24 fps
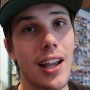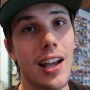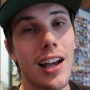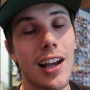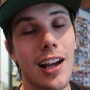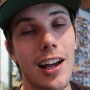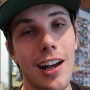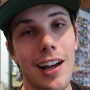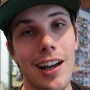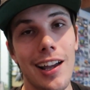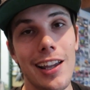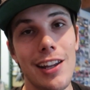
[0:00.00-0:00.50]

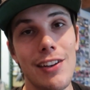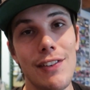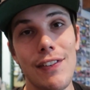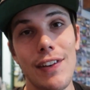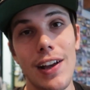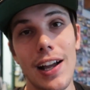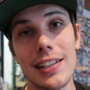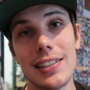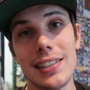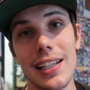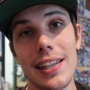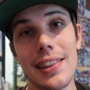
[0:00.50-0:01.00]
In
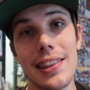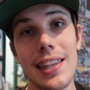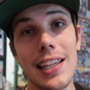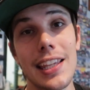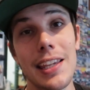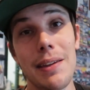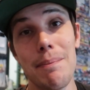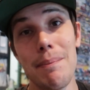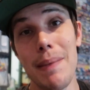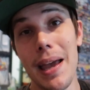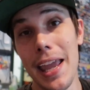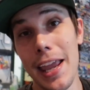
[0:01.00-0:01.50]
fact, I think
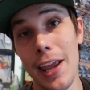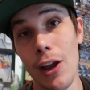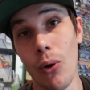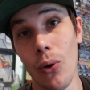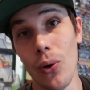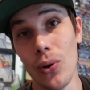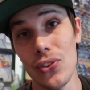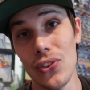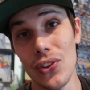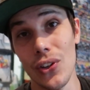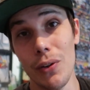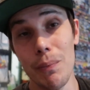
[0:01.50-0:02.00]
it may
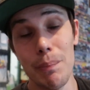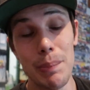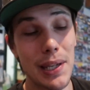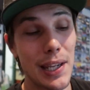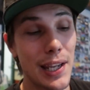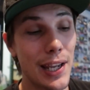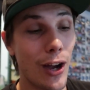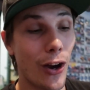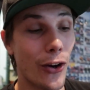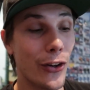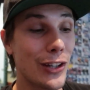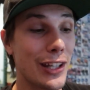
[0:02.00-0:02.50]
also
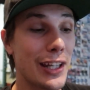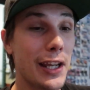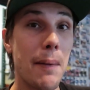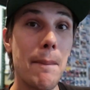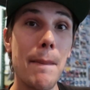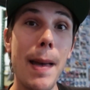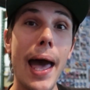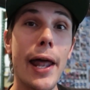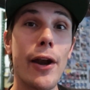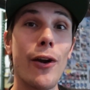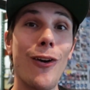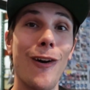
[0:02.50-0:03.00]
be only a
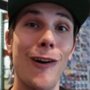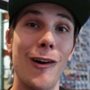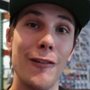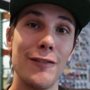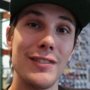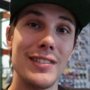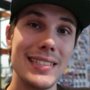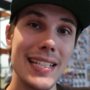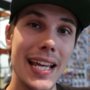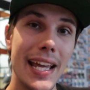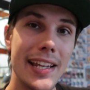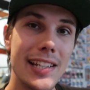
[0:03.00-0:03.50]
matter
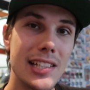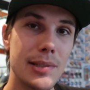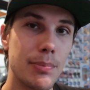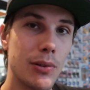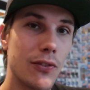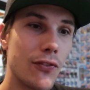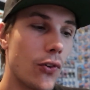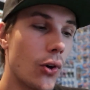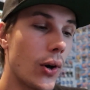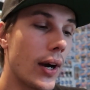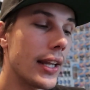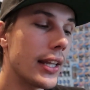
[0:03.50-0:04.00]
of days
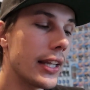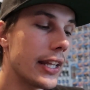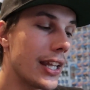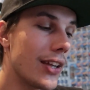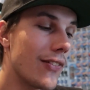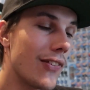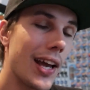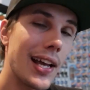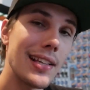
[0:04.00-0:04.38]
before I leave.